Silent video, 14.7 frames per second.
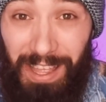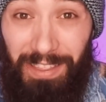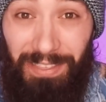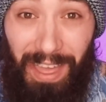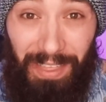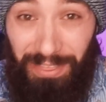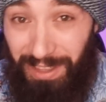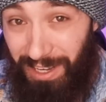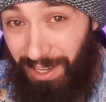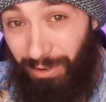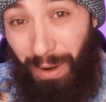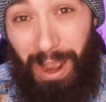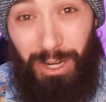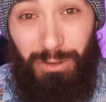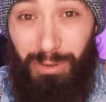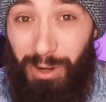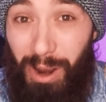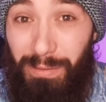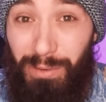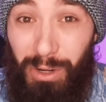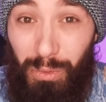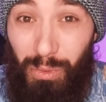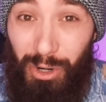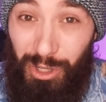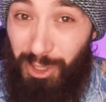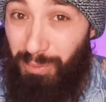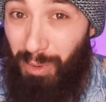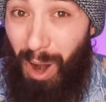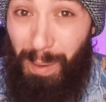that the crash recovery
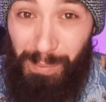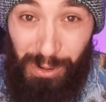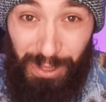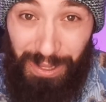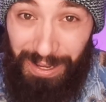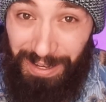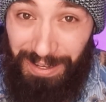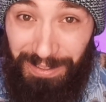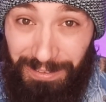works properly.